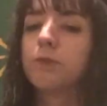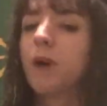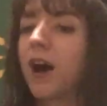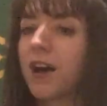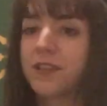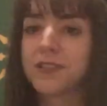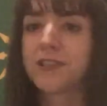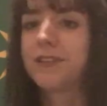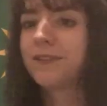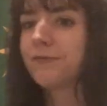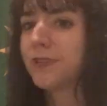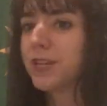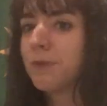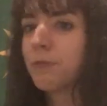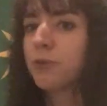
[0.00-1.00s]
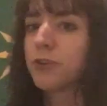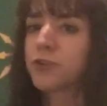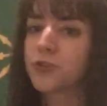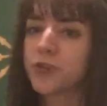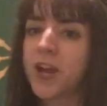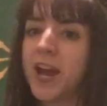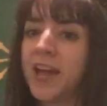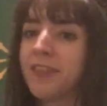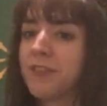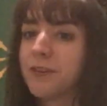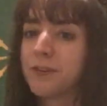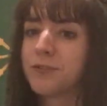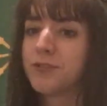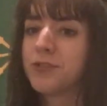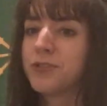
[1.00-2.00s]
positively portray
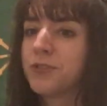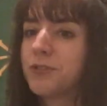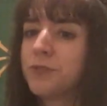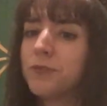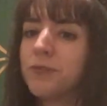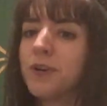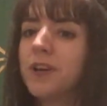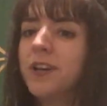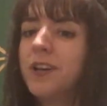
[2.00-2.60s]
those who